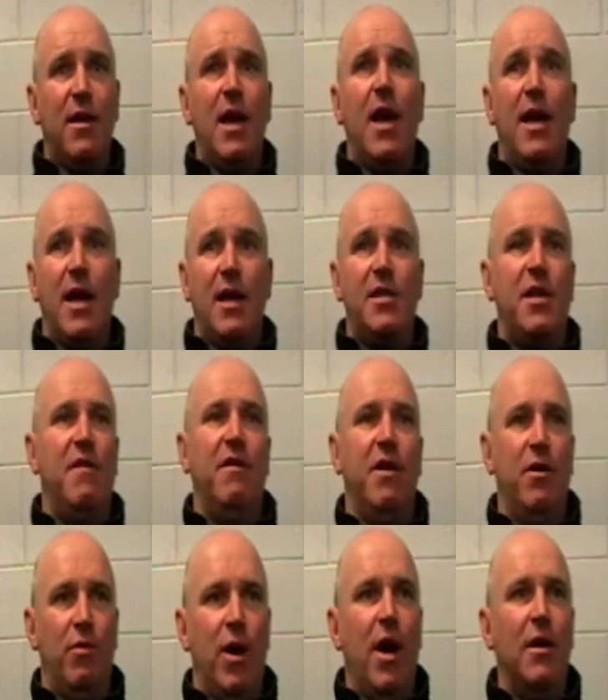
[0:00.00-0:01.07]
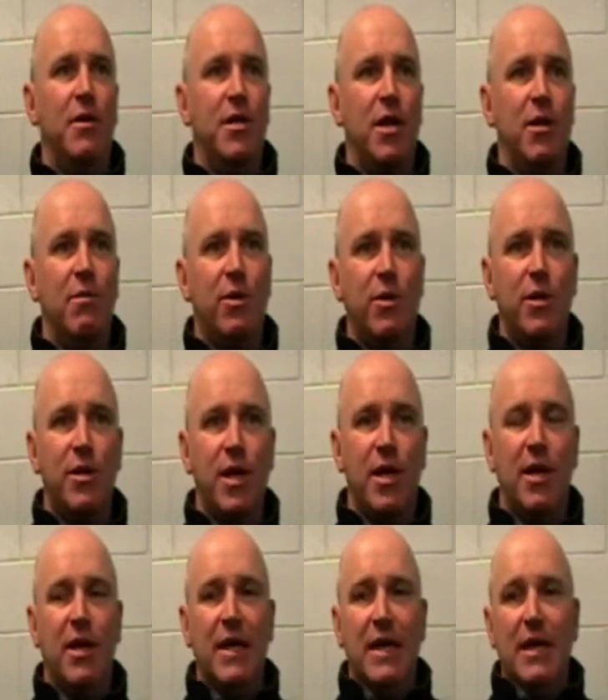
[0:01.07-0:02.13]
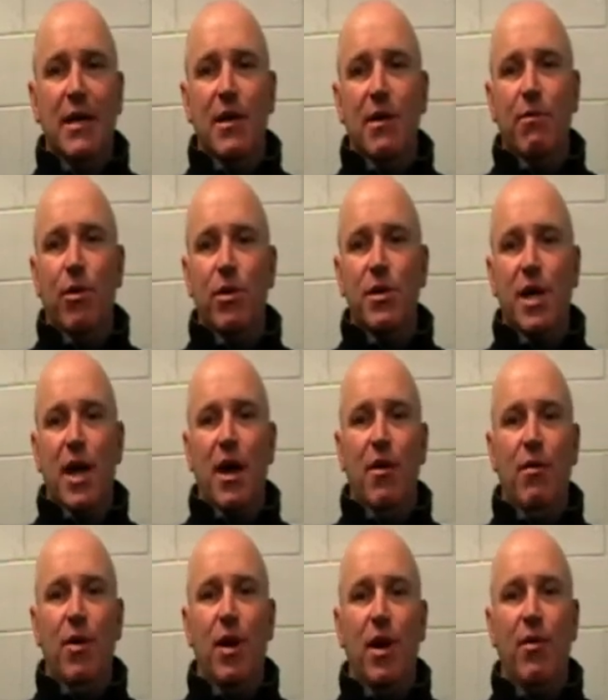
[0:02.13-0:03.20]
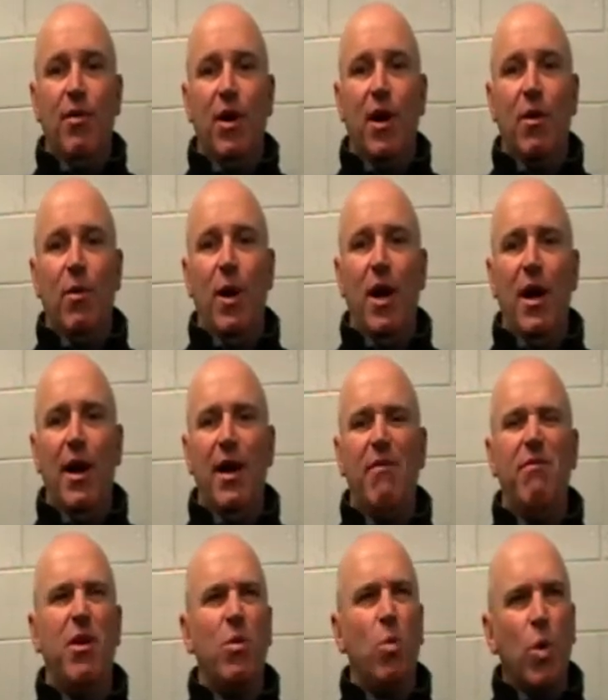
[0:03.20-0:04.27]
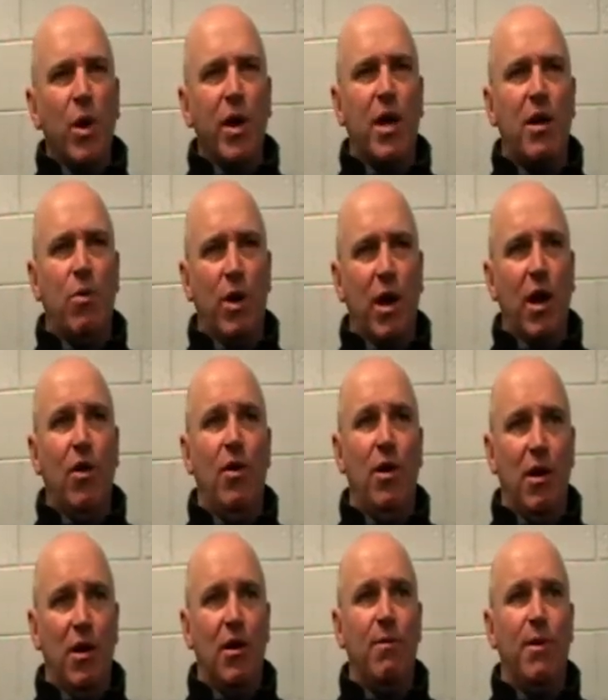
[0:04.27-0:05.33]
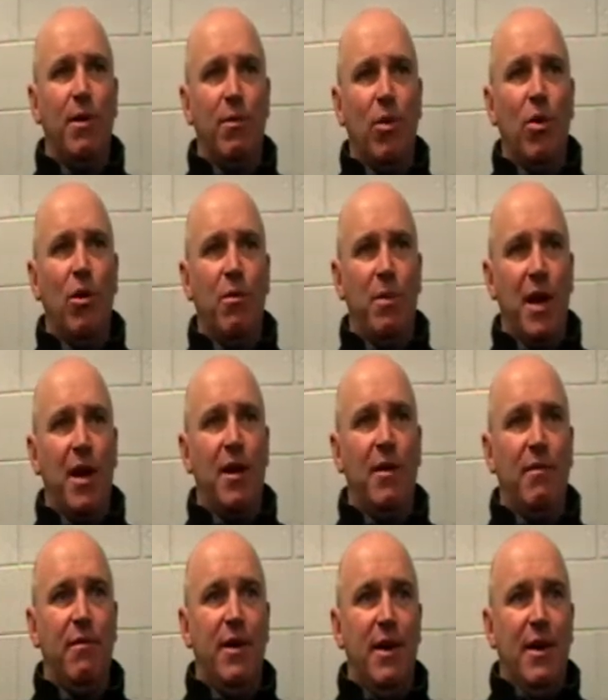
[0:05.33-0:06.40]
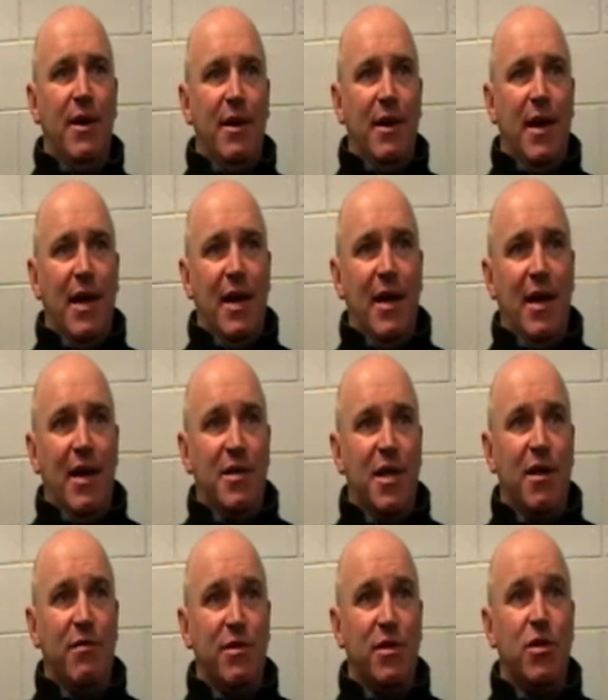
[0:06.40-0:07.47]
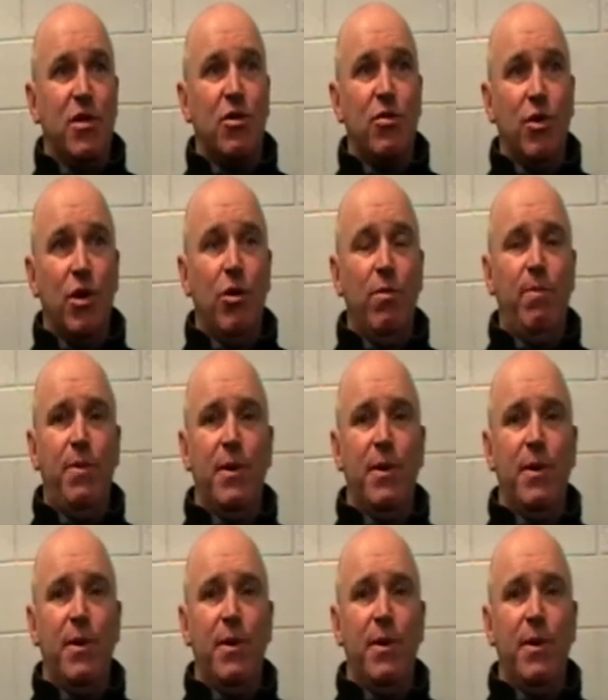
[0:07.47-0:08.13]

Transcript: Yeah, 7 in a row. So the boys are going really, really well. And every week we learn a little bit more about ourselves as a group.